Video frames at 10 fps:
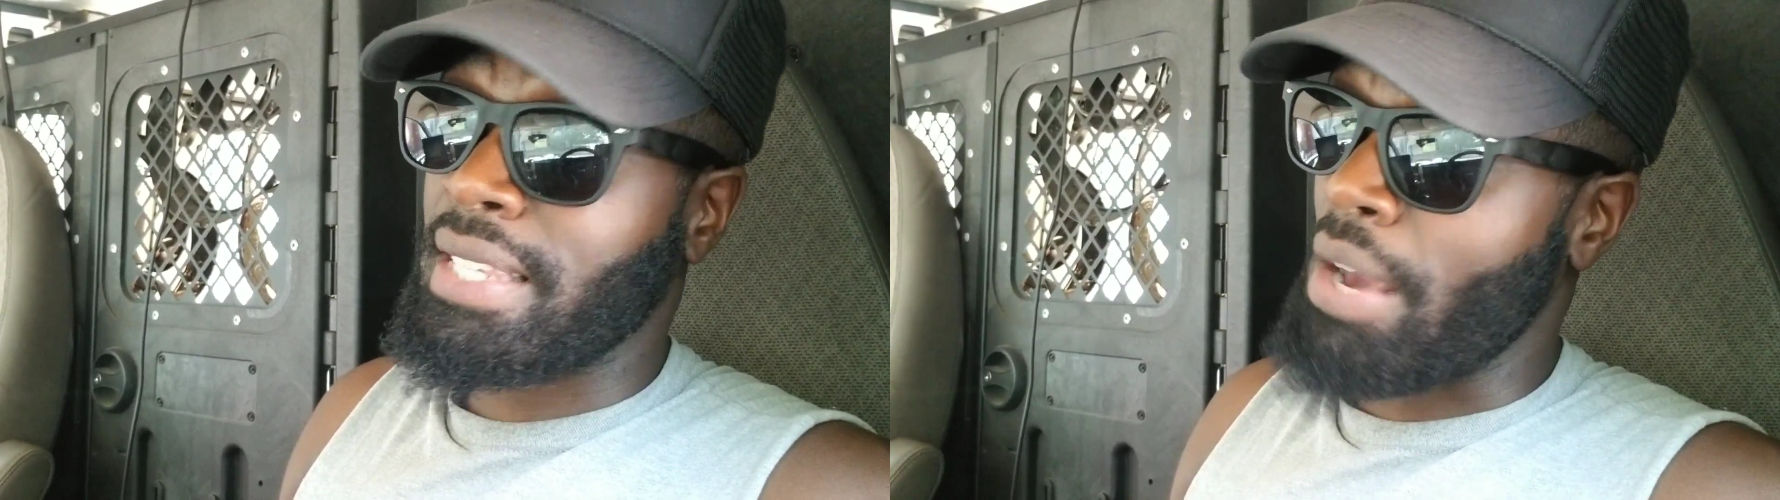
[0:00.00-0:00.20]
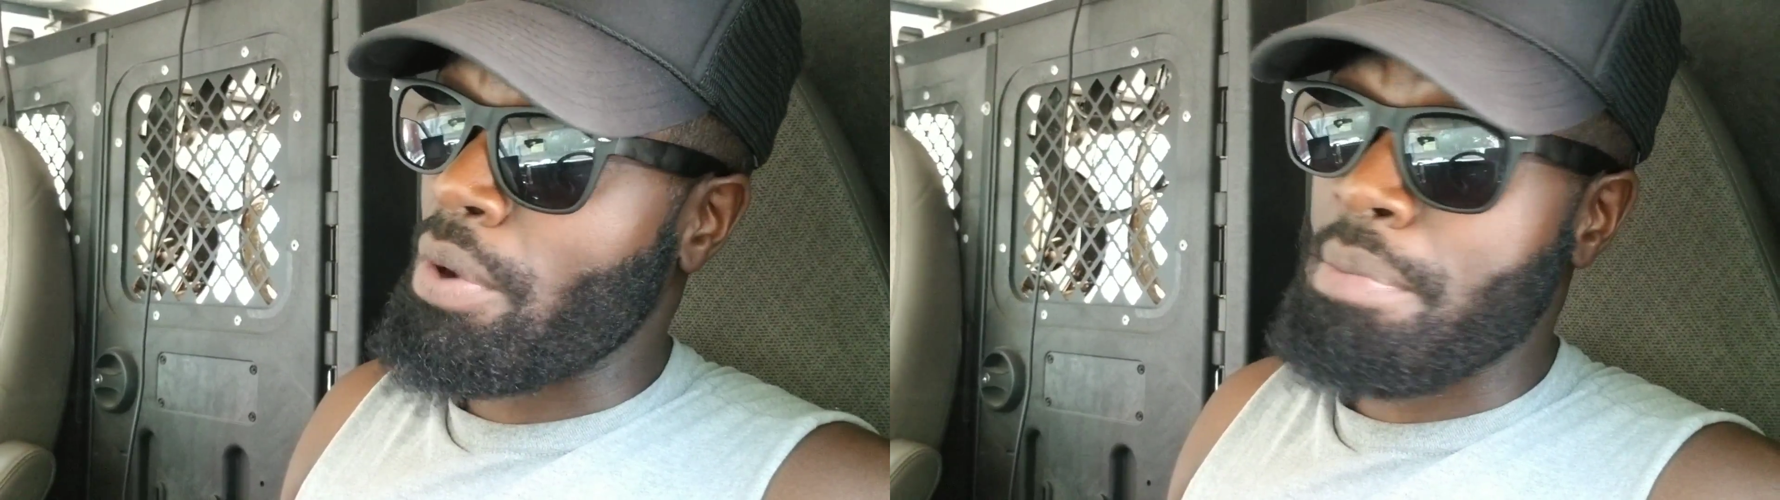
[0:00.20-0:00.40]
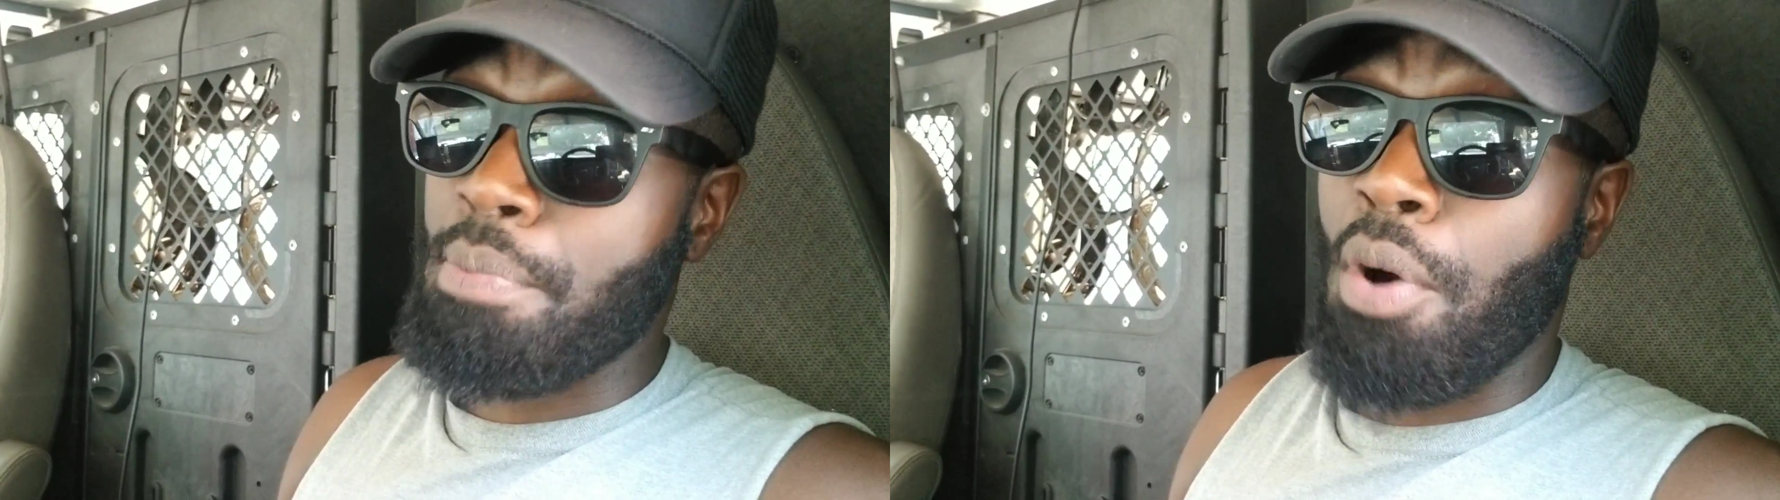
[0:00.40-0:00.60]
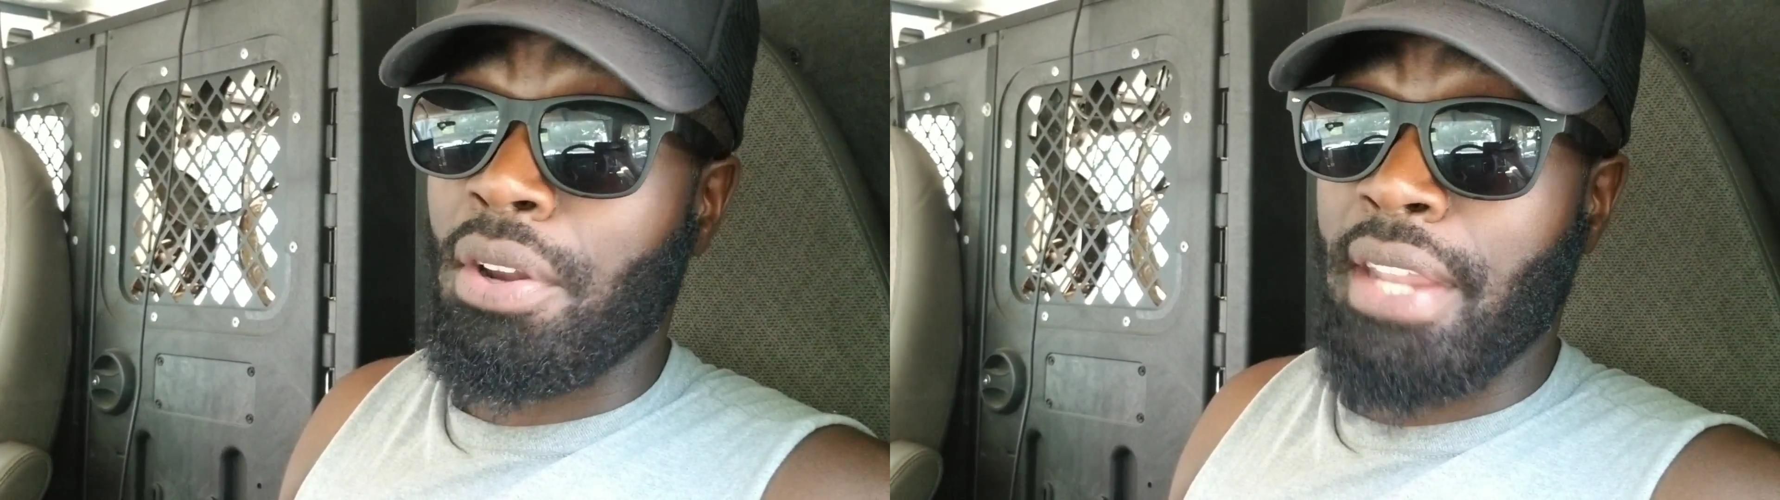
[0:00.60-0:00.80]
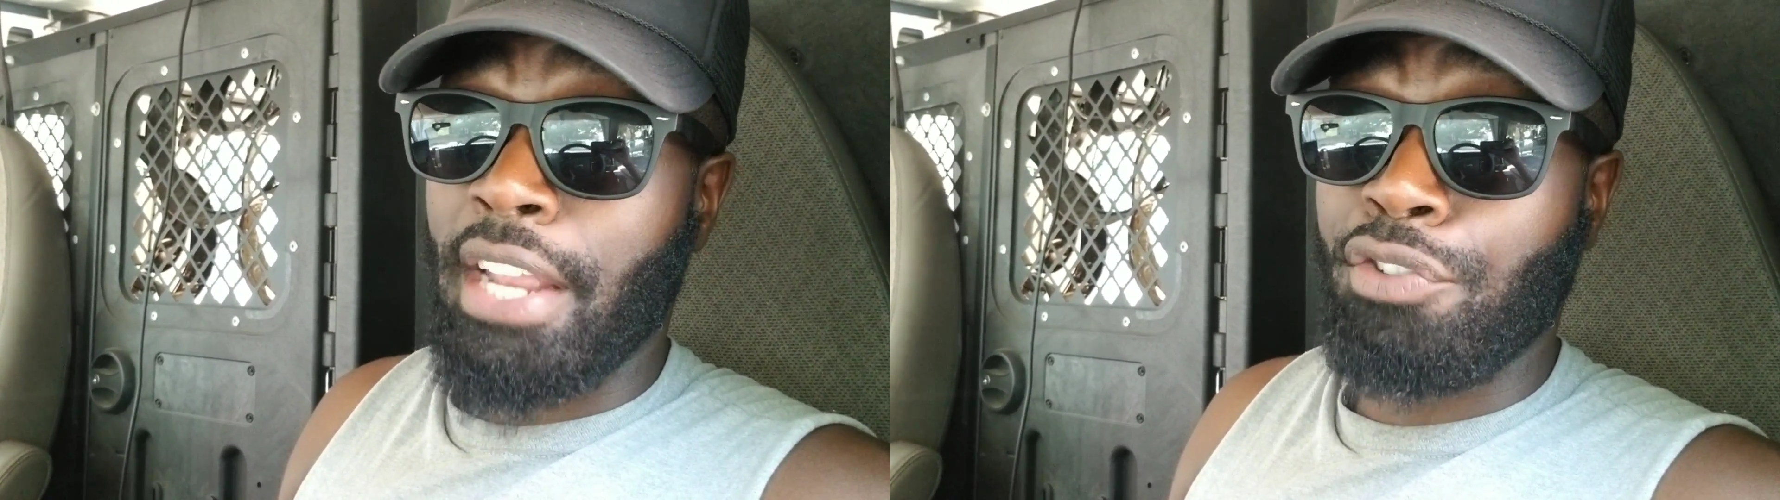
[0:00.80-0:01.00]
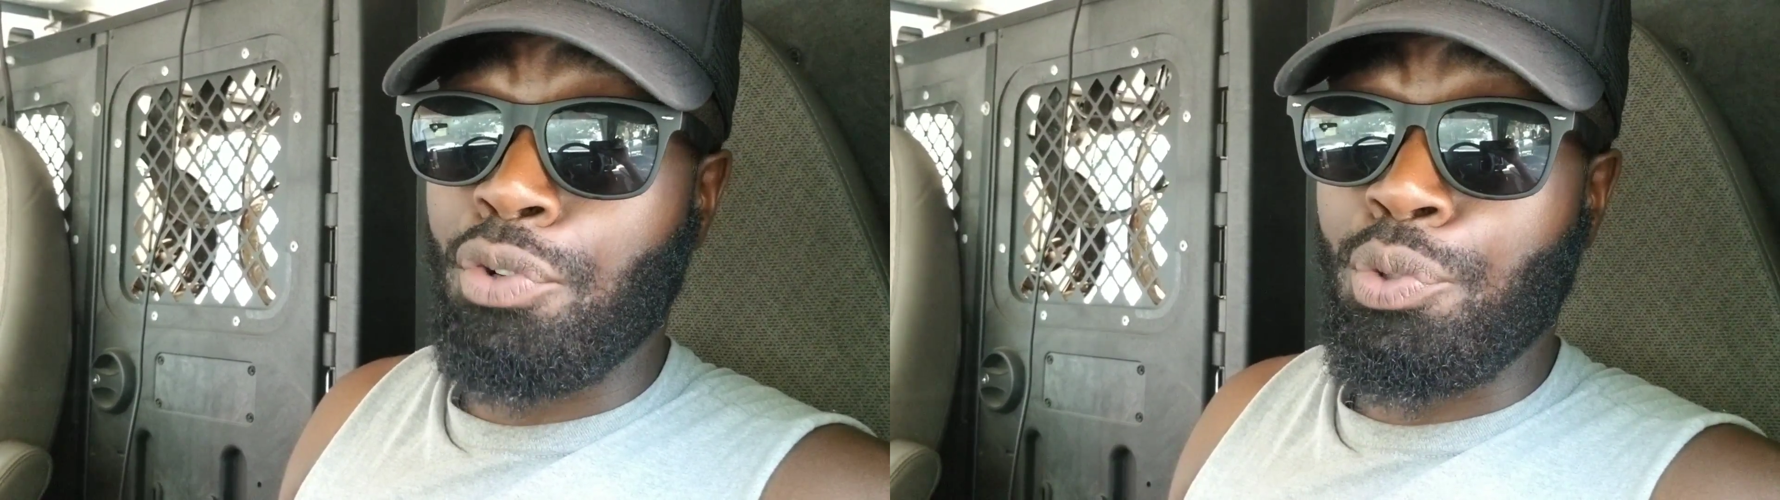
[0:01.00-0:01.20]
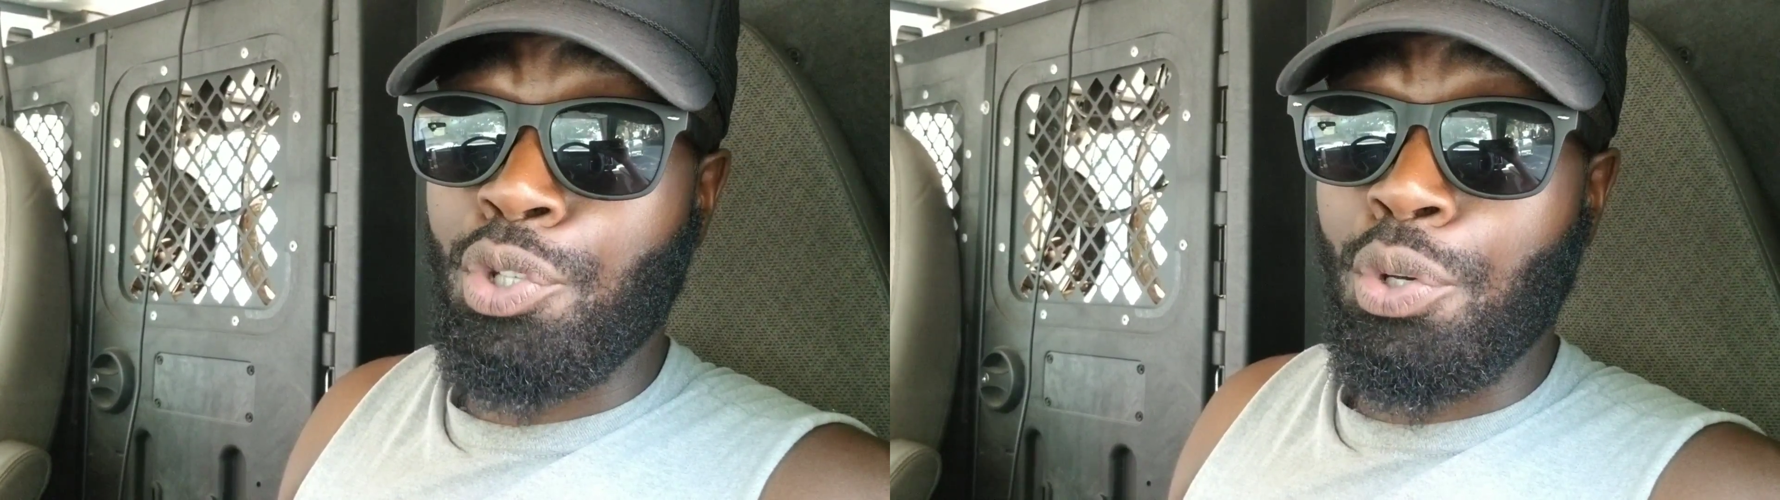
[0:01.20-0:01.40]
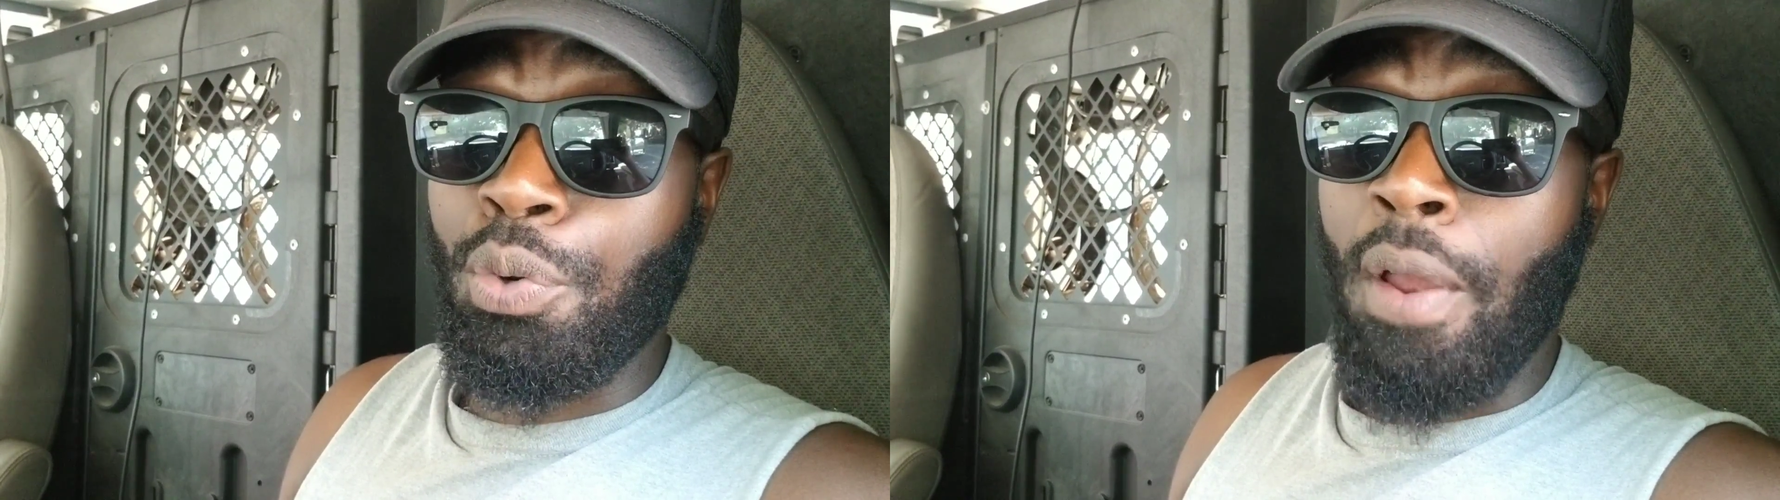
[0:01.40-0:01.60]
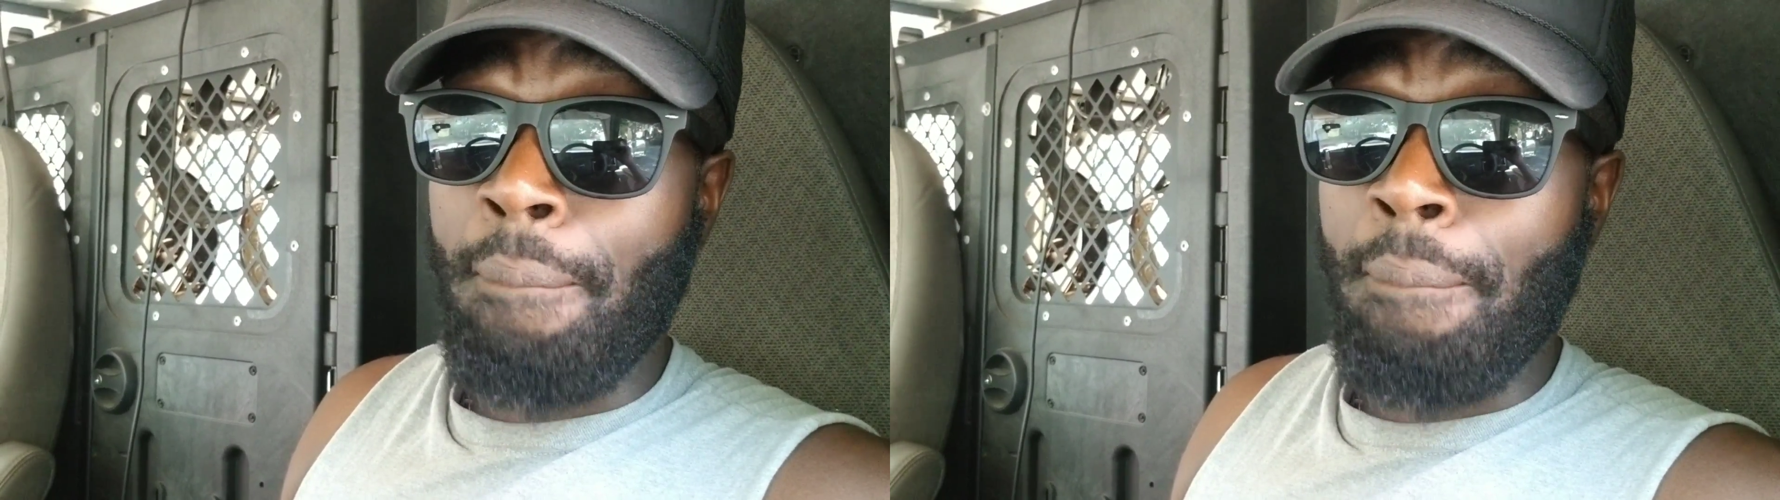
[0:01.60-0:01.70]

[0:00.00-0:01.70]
and I want to be part of that crew too.